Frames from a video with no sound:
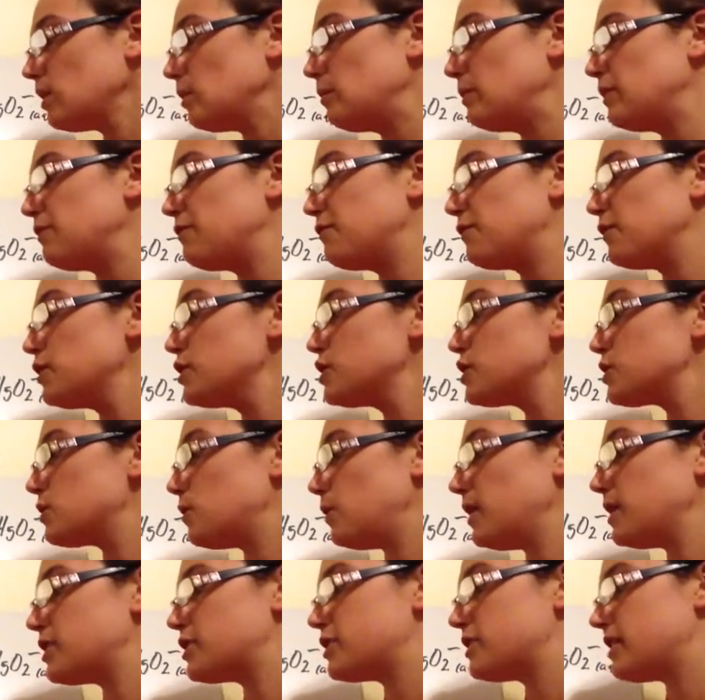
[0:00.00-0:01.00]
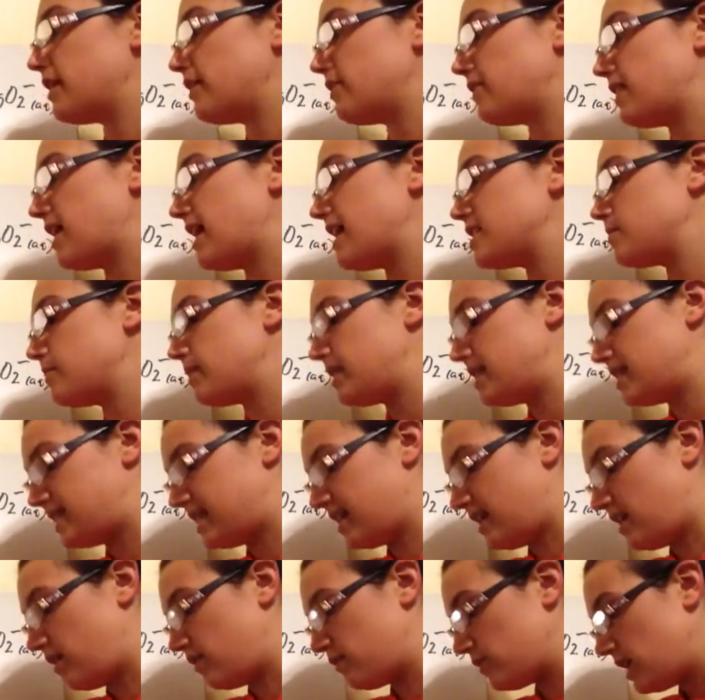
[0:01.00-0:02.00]
The first question I would ask
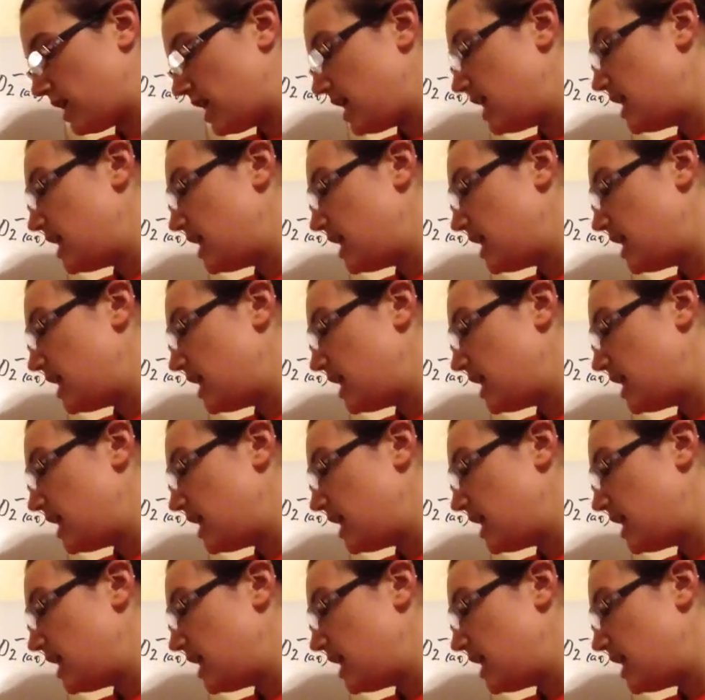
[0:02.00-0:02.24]
myself